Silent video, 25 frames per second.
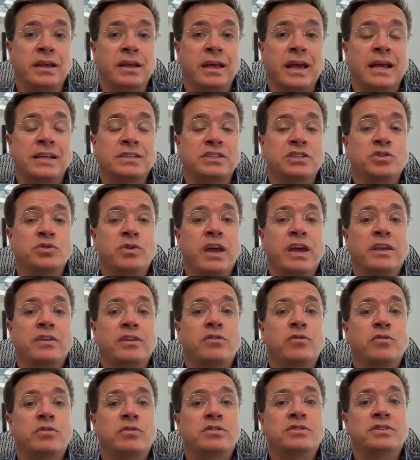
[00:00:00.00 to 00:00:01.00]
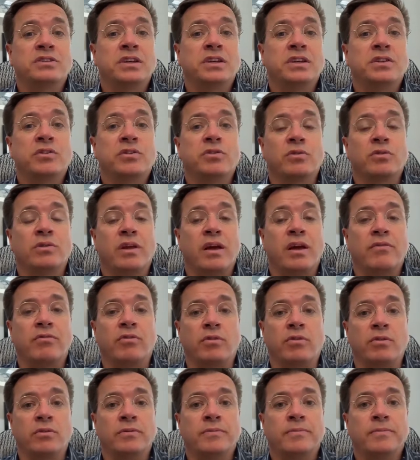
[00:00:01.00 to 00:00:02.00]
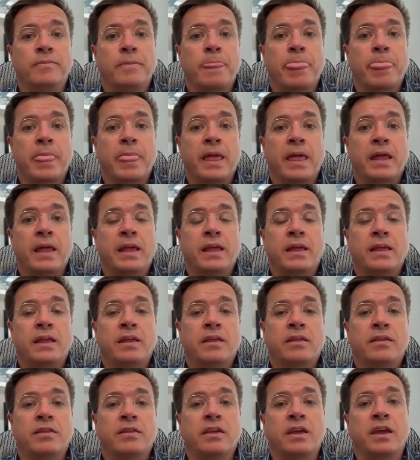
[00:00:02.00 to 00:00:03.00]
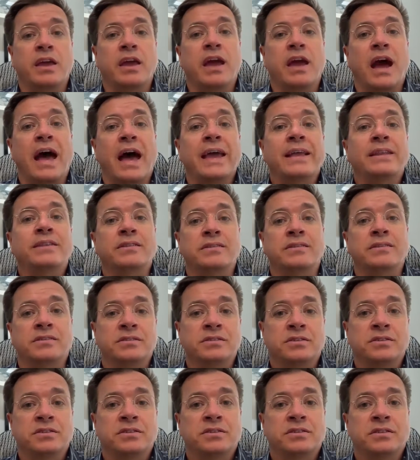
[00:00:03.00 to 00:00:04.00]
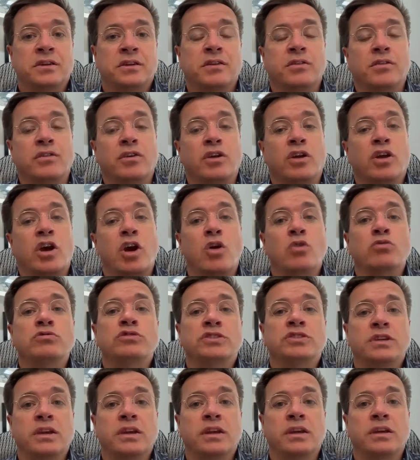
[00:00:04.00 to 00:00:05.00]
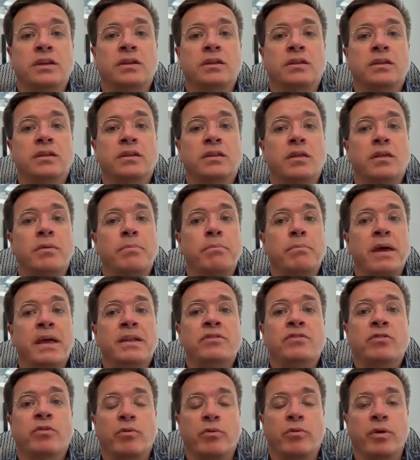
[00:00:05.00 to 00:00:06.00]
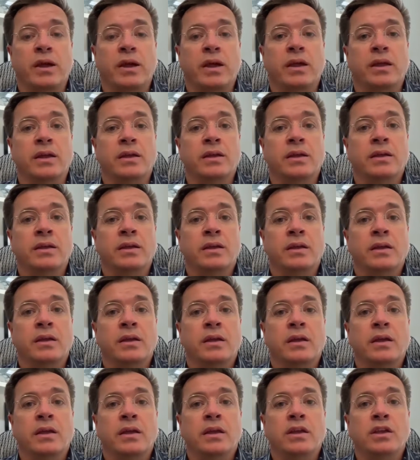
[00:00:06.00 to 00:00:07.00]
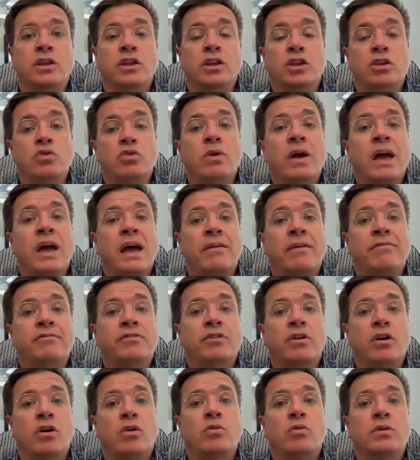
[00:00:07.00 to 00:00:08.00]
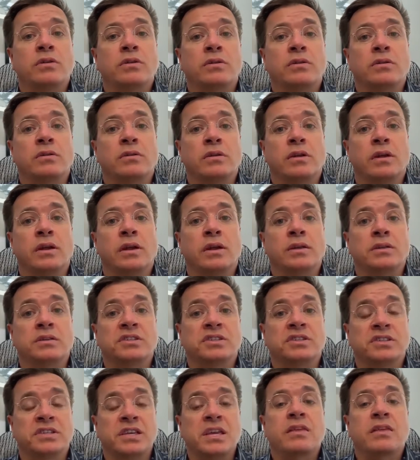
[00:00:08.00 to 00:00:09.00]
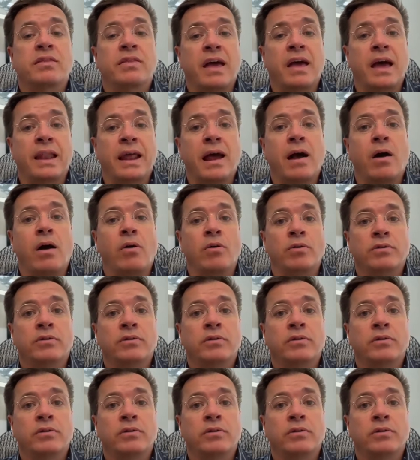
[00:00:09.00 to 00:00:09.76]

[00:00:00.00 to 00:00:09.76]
as you get to a senior level, the guidance, the coaching, the mentoring, you have to go and seek that out.